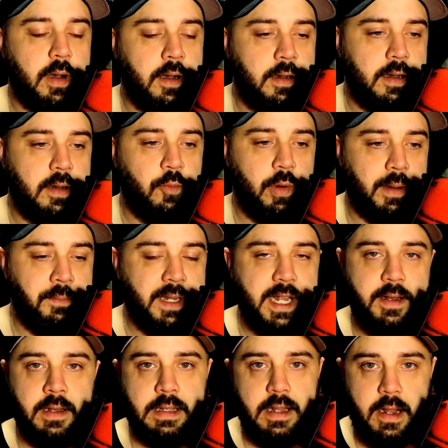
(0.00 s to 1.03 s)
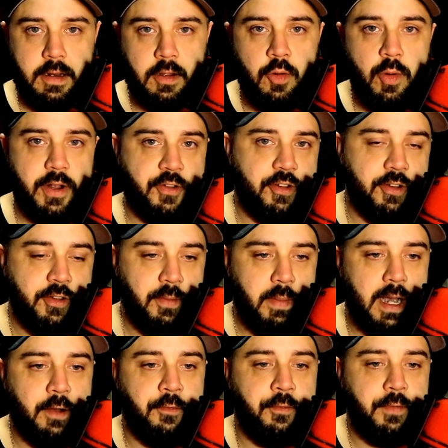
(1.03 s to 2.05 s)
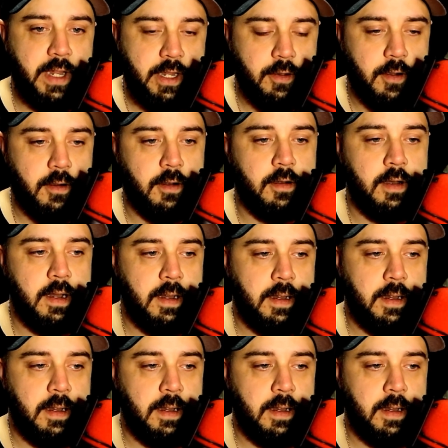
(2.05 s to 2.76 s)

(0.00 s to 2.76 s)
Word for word: Uh, I'm getting a lot of questions about VR.